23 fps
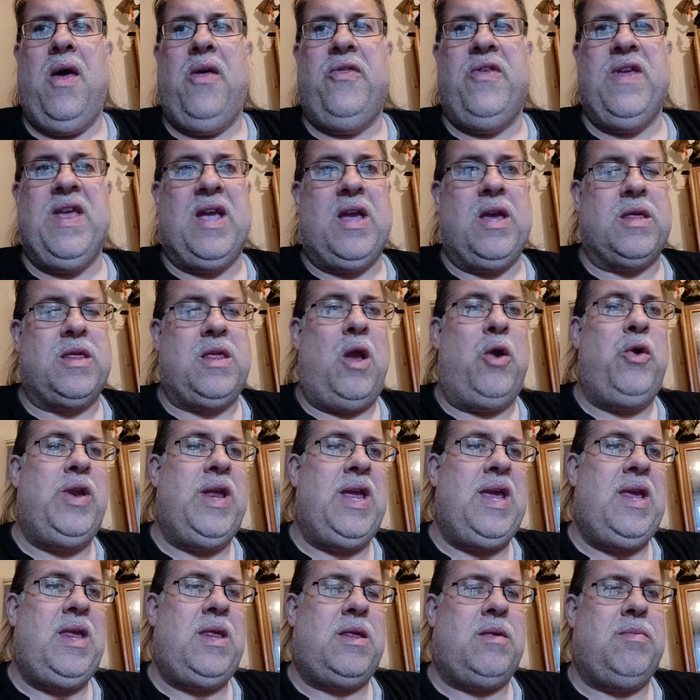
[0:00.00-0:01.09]
The
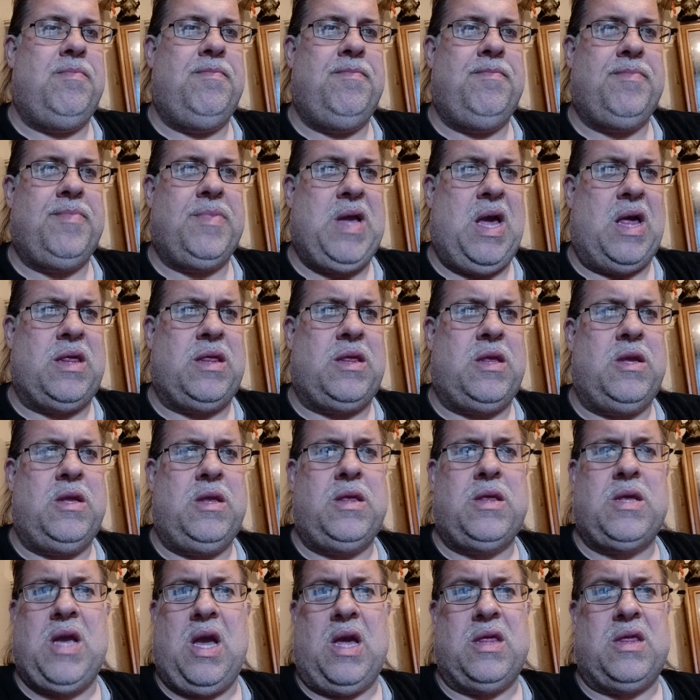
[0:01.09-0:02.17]
Custodes,
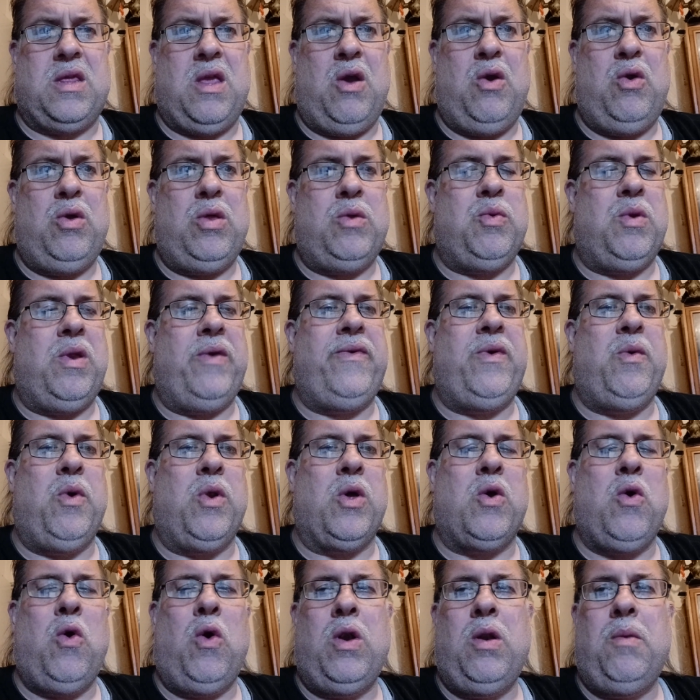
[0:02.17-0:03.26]
Custodes, whatever you want
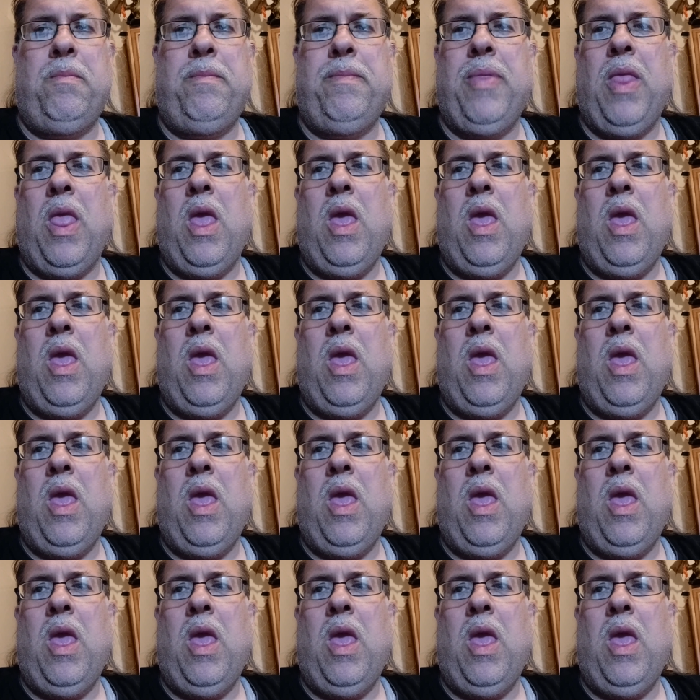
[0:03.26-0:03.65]
to call them,